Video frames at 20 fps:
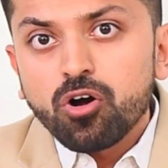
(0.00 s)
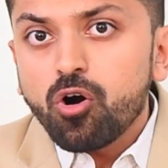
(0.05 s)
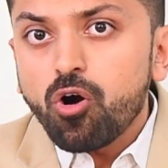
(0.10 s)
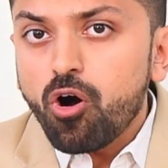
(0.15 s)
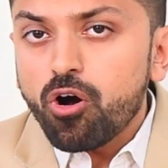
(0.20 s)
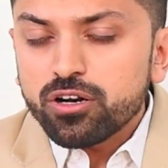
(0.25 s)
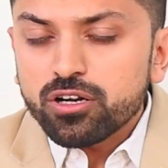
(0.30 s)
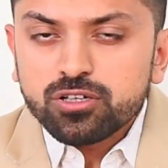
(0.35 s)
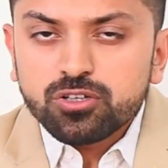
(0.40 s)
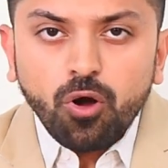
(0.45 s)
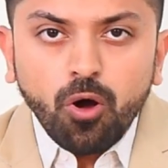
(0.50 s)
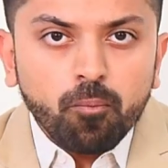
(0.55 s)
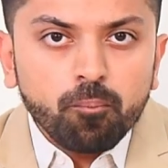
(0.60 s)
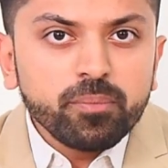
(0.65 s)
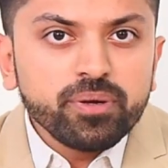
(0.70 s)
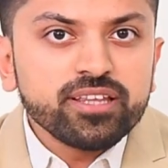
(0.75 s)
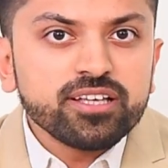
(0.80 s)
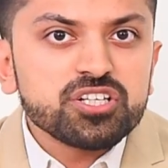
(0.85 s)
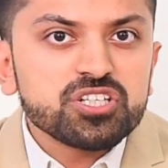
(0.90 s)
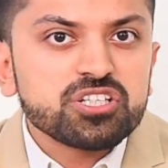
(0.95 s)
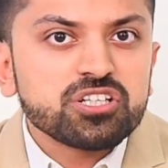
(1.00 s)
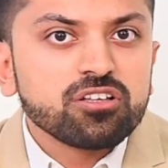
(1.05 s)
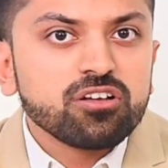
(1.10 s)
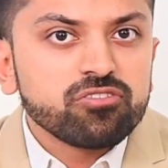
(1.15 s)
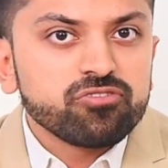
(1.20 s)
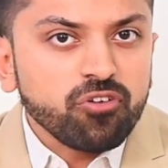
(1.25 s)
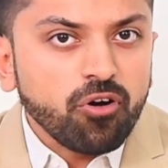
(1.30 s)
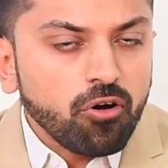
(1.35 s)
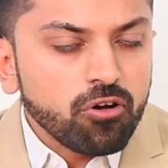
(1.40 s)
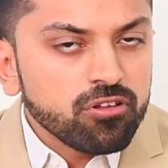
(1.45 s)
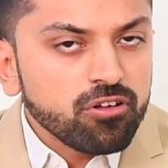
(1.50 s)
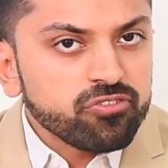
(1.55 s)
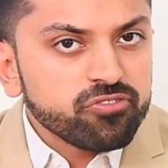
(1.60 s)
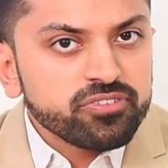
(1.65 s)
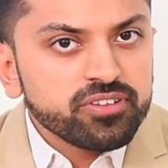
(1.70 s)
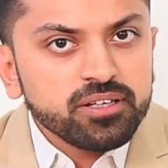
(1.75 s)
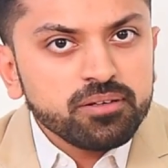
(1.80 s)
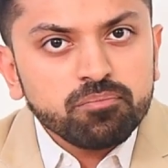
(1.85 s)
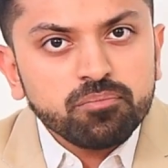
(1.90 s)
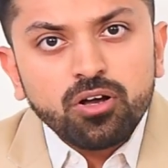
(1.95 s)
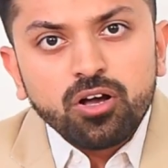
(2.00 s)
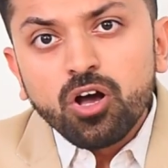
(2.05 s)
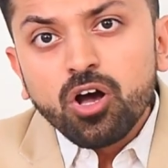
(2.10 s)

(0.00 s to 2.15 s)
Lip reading: or a combination of all of them,